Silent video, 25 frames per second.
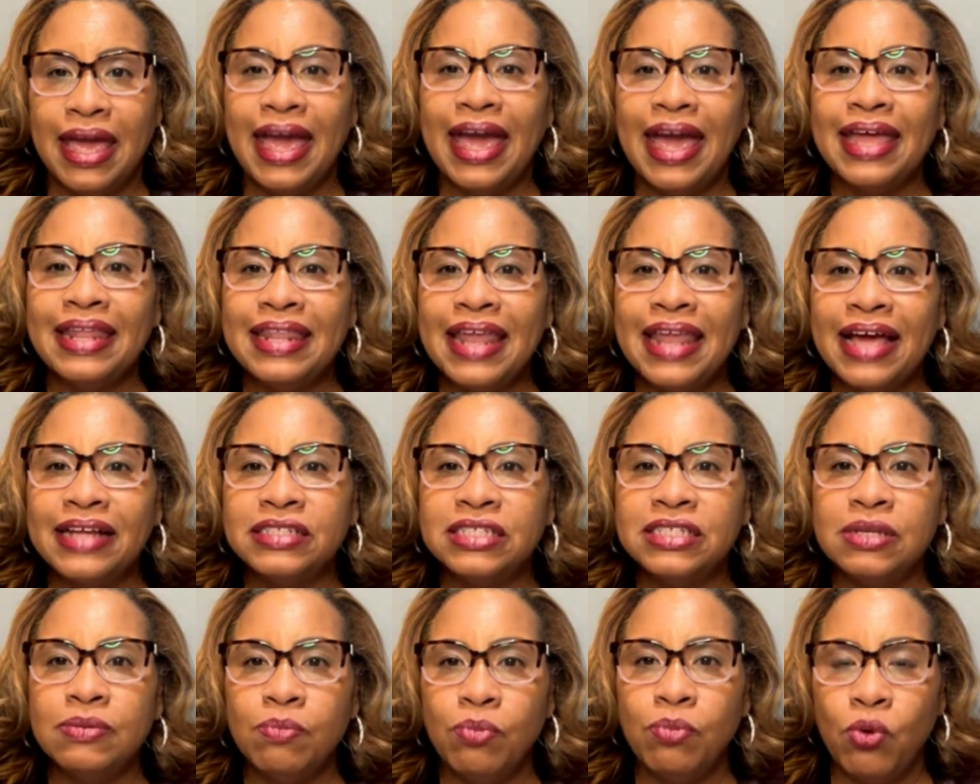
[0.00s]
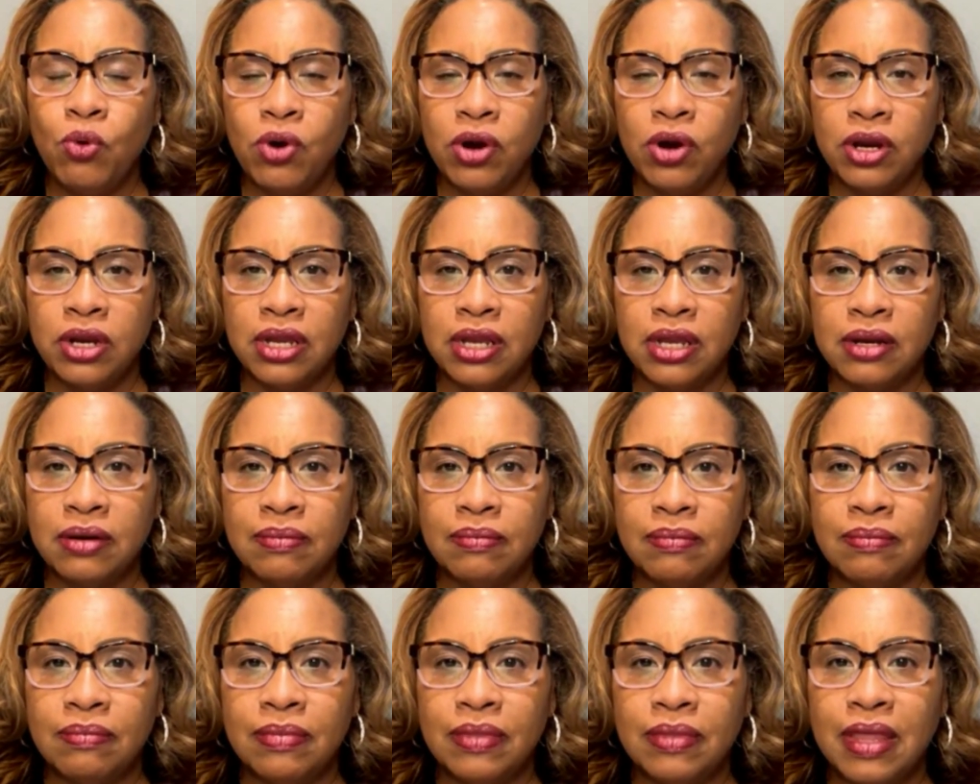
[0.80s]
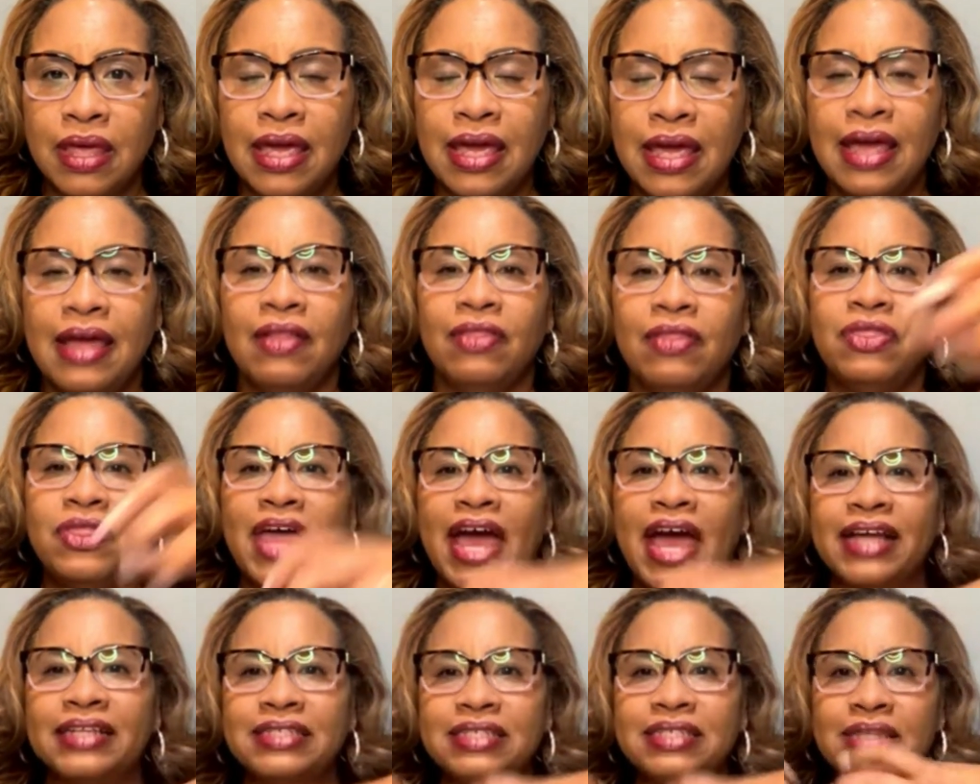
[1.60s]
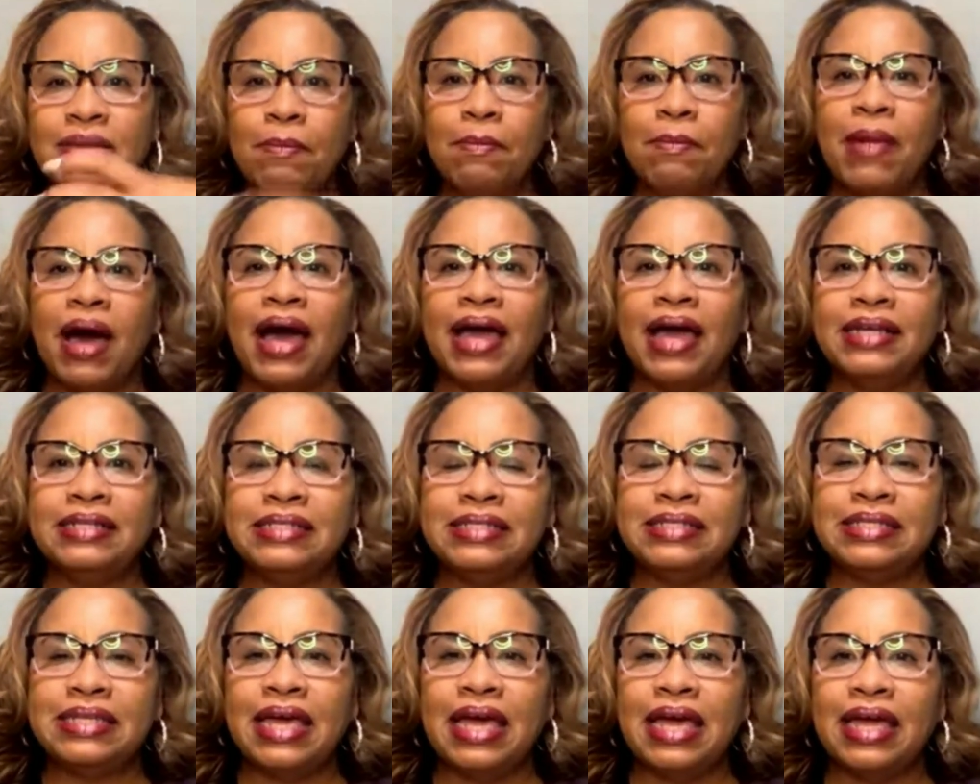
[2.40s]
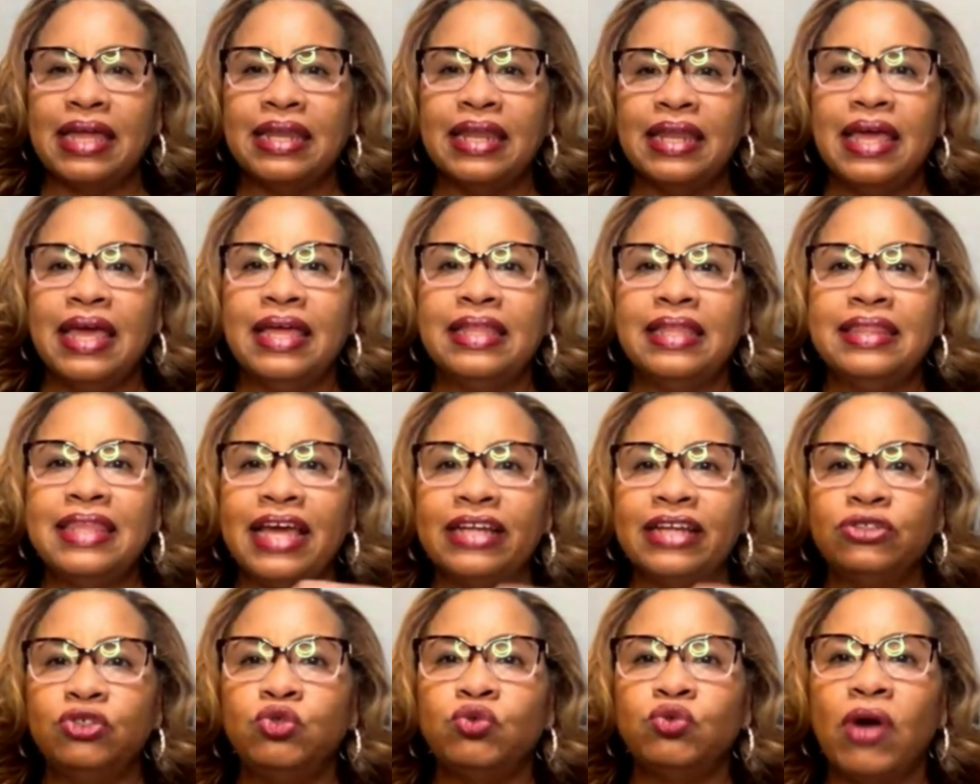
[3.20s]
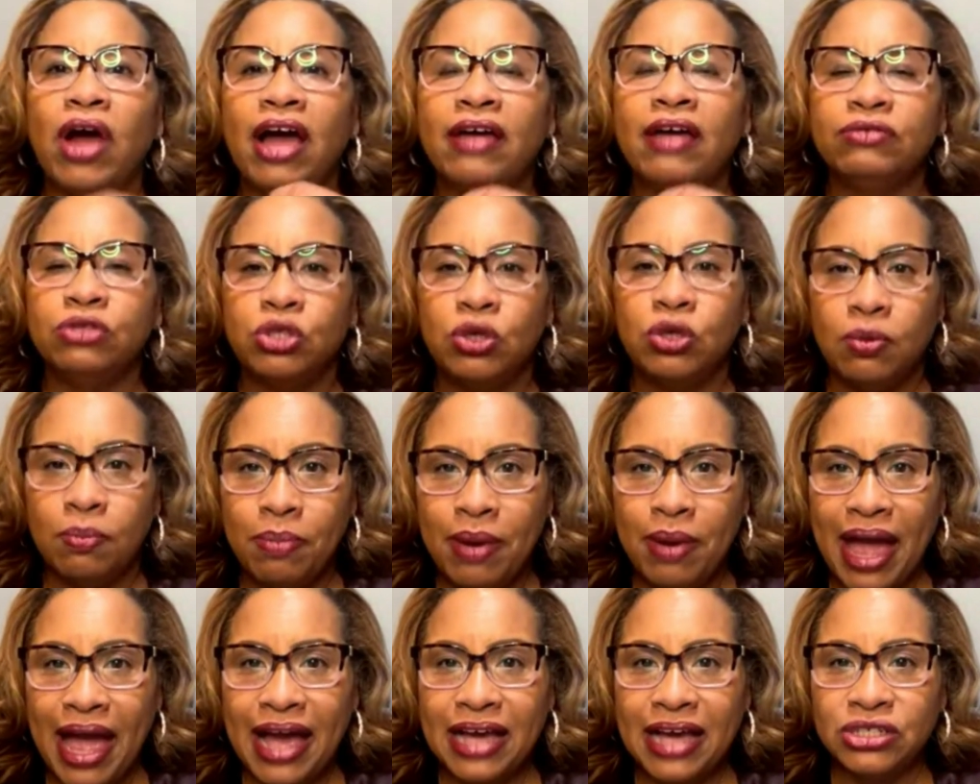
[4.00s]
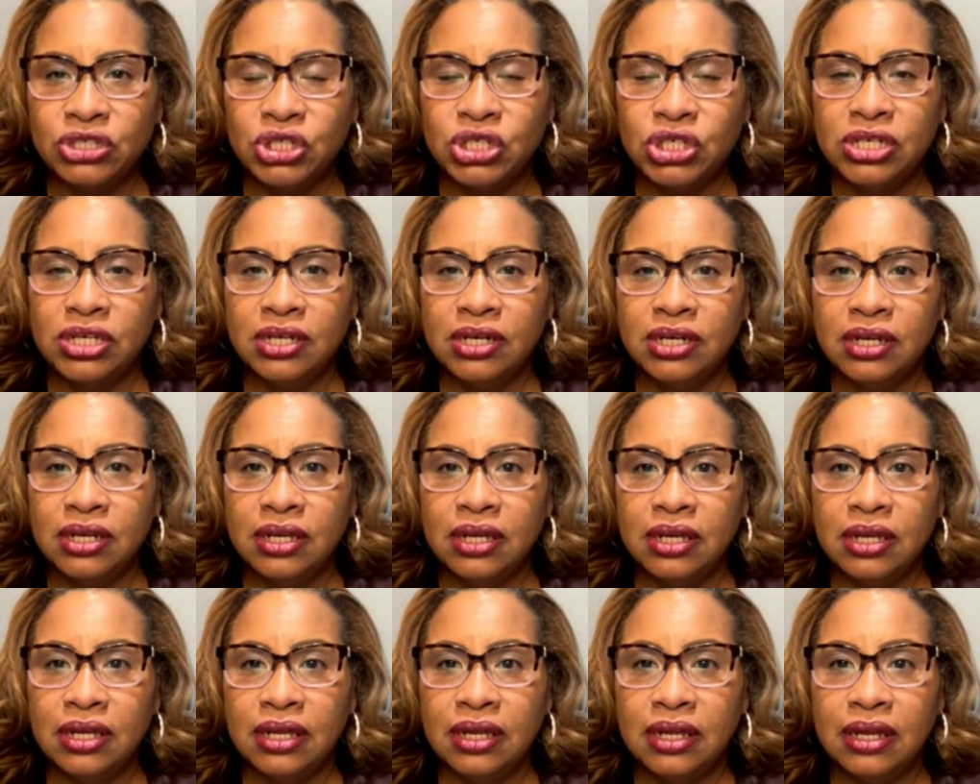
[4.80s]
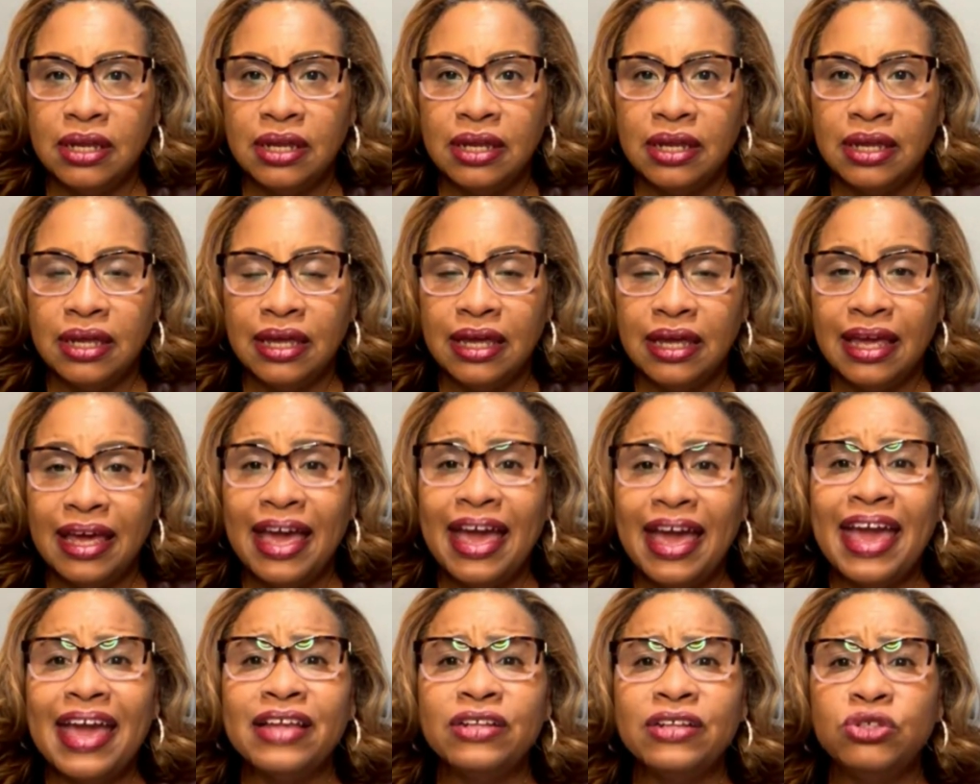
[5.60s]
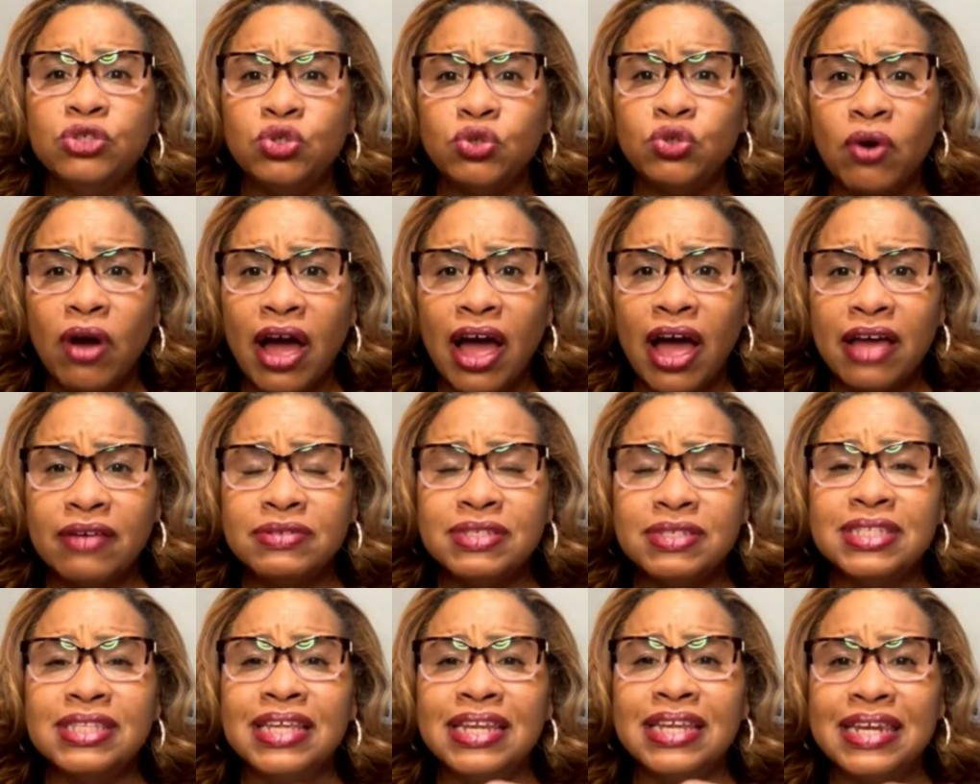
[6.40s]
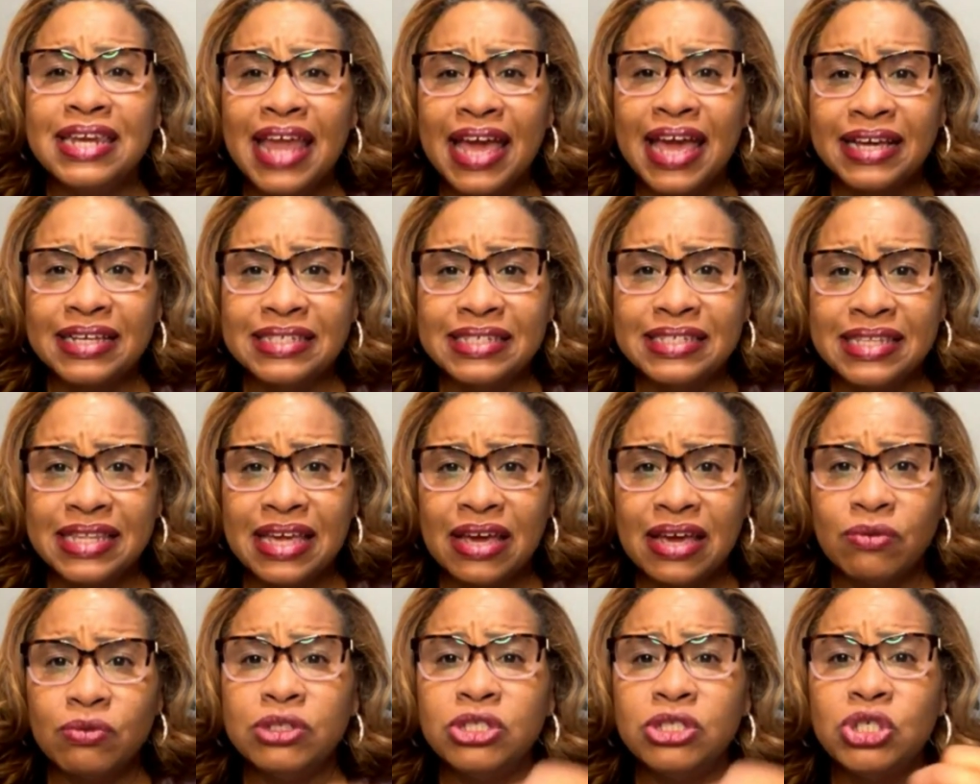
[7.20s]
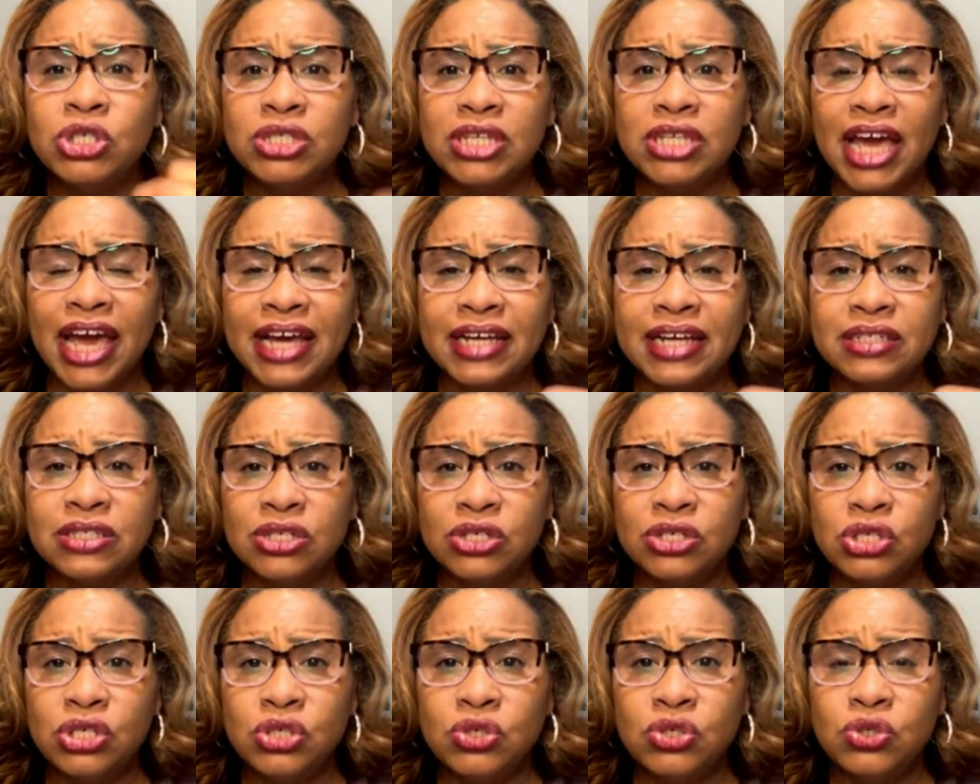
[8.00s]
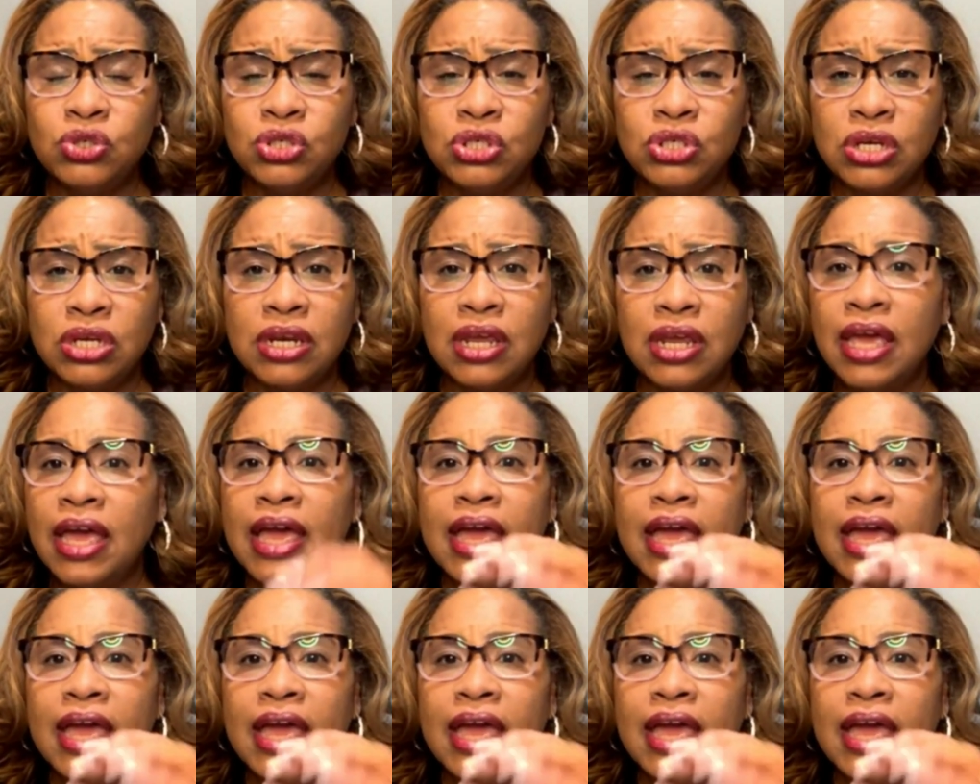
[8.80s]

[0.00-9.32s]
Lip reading: And that's important. That's the mindset that drives your passion and drives the next thing, which is execution.